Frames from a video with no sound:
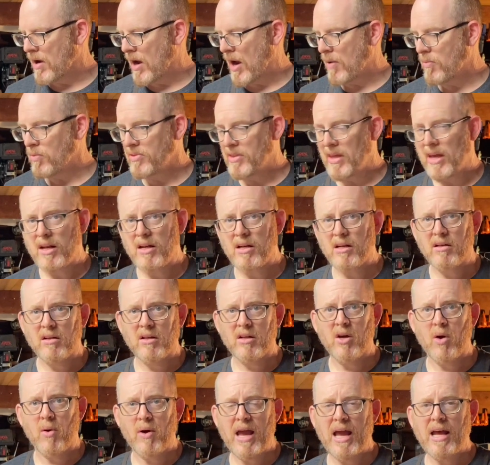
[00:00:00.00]
would then
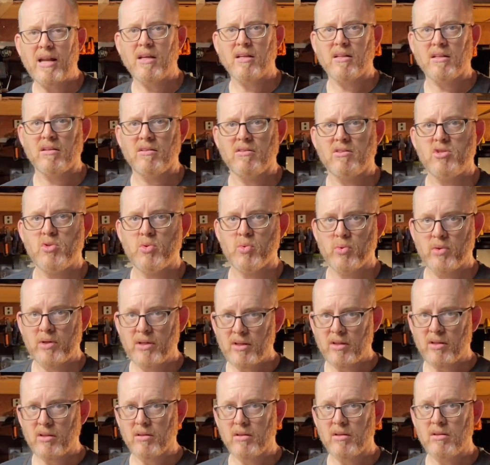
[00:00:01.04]
go ahead and
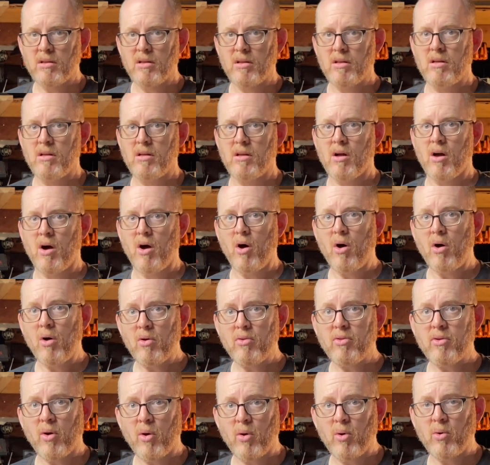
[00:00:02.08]
drill all
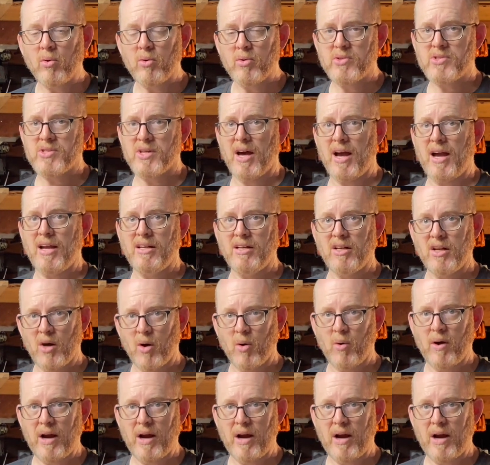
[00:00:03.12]
the holes I know I